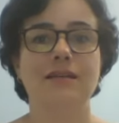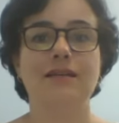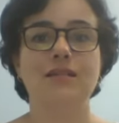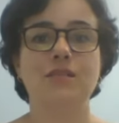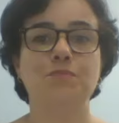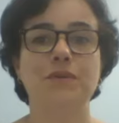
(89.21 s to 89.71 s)

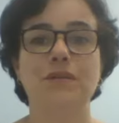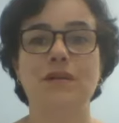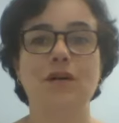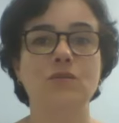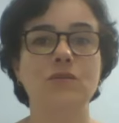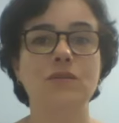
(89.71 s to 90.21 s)
It's
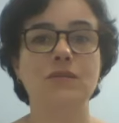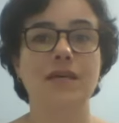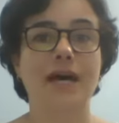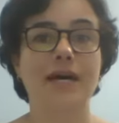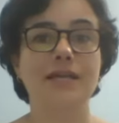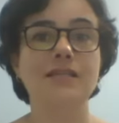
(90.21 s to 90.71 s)
pronounced
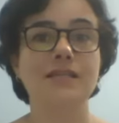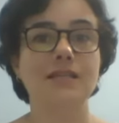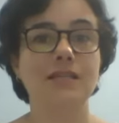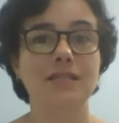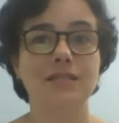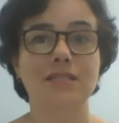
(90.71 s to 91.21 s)
as
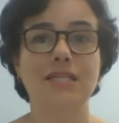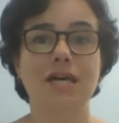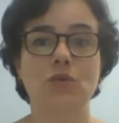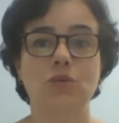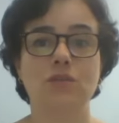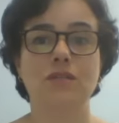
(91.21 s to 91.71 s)

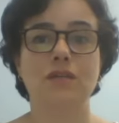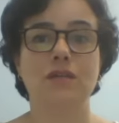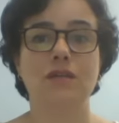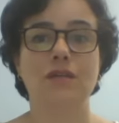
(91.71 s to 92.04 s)
doubt.